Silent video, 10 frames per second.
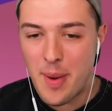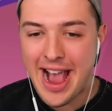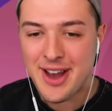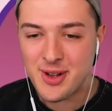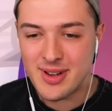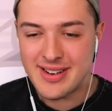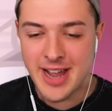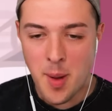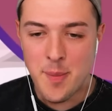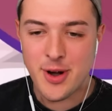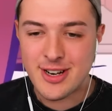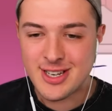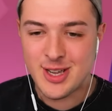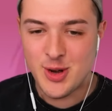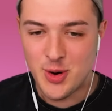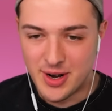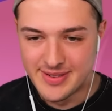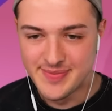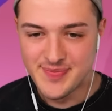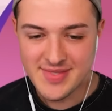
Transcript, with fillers: Battle number two.